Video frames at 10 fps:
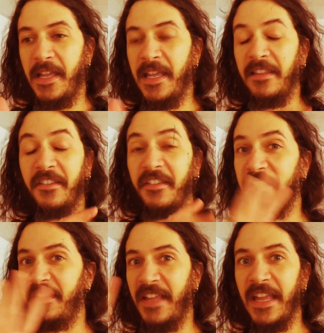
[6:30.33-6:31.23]

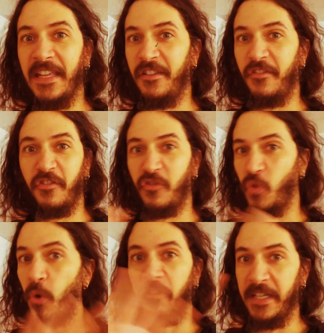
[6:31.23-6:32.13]
insane
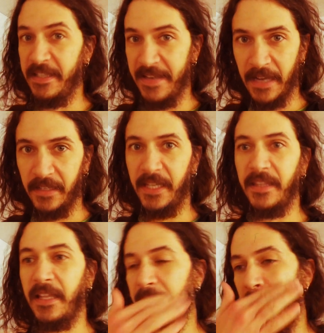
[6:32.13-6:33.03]

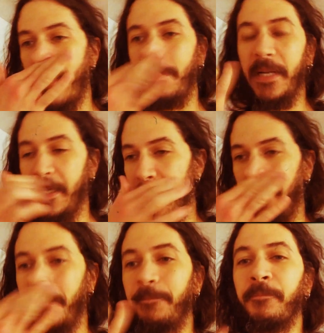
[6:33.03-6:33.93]
storytelling that's happening
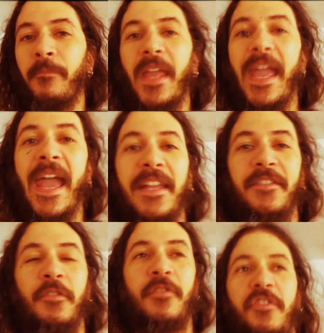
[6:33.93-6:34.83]
here.
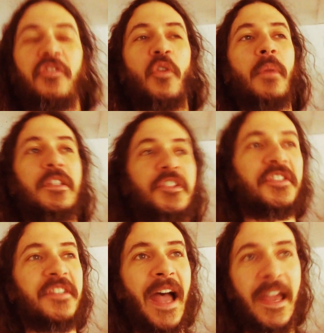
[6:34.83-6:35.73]
And there's so much
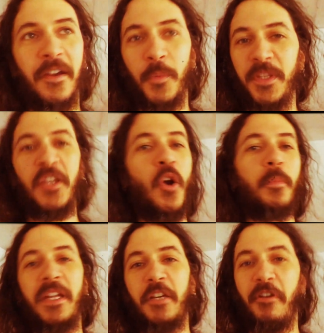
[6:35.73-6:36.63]
style with the
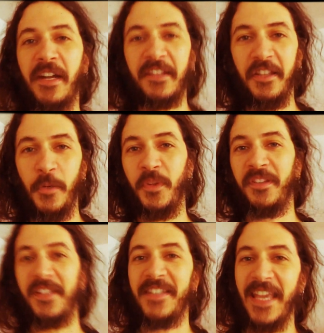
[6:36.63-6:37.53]
opening credit
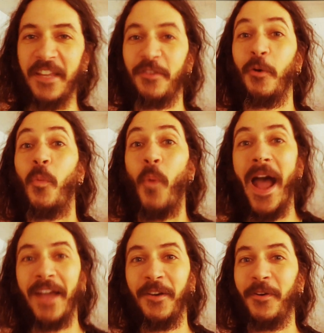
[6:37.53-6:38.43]
sequence that takes a
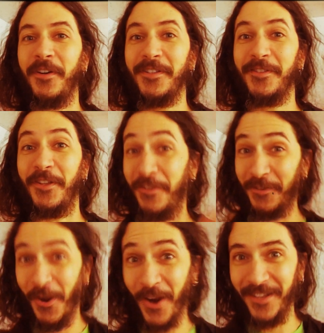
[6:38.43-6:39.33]
while to
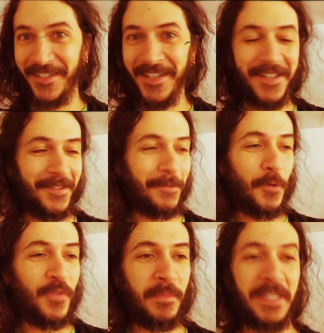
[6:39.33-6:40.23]
start. And the
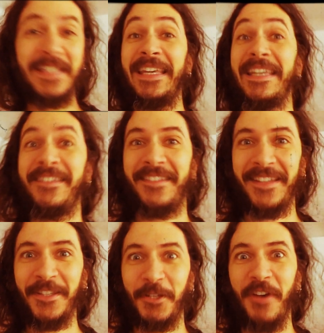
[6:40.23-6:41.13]
movie begins
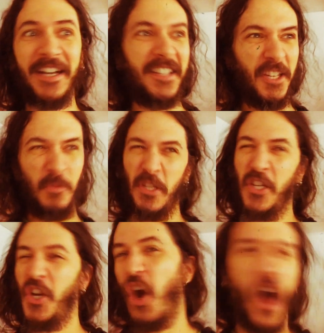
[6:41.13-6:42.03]
and then the credit sequence
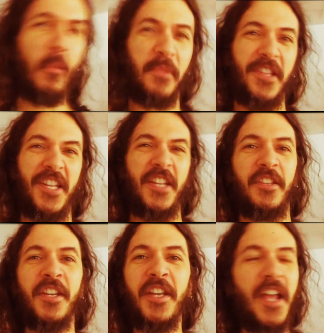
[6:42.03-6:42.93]
comes
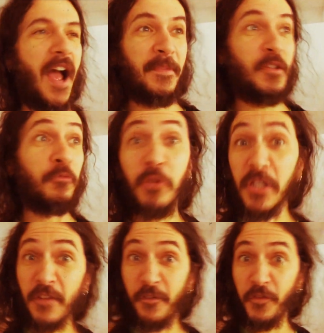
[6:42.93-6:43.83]
in. I mean, you
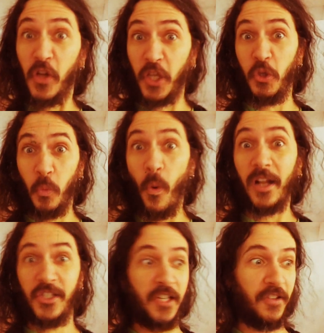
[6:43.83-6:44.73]
really feel like you're
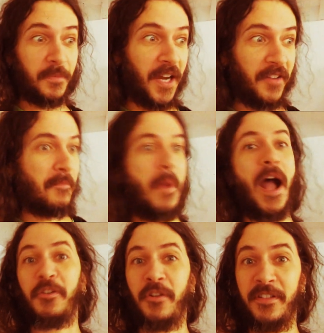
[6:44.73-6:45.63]
watching some kind of
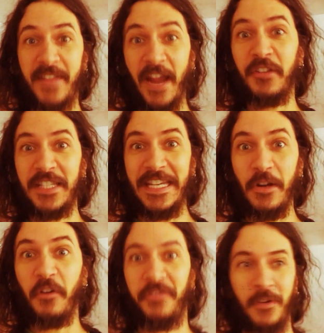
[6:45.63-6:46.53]
modern
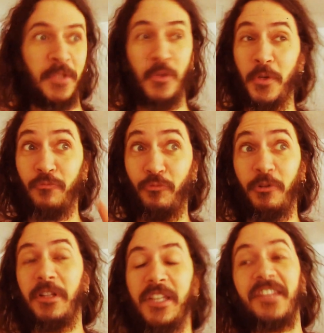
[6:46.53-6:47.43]
Tarantino film and you can
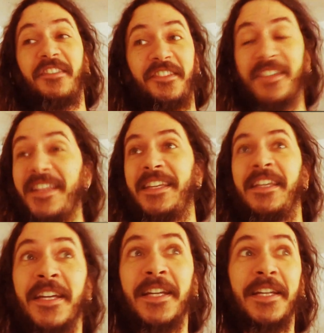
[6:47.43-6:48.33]
really
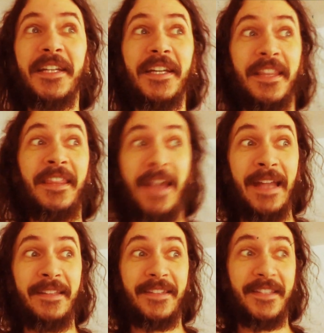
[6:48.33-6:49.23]
see
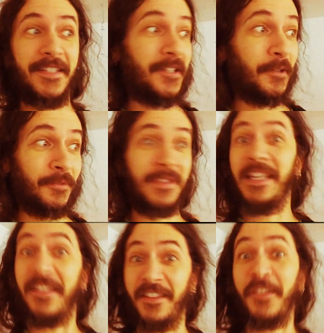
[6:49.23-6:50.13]
that, you know,
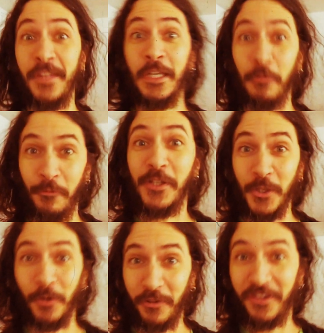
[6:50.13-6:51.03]
this is the
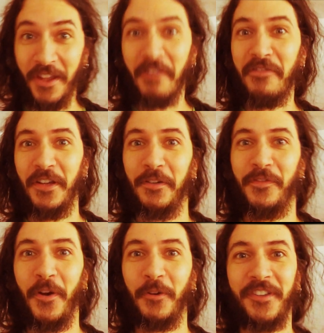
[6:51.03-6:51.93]
original stuff here,
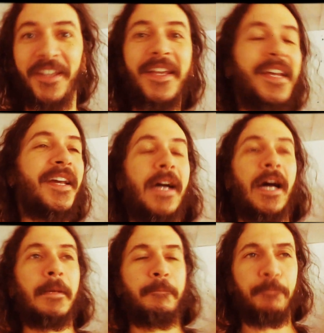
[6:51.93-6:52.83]
folks.
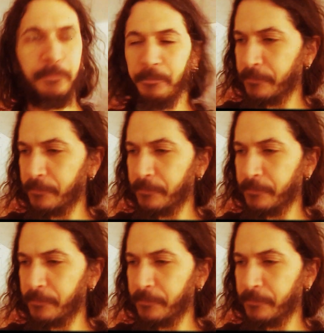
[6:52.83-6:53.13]
Um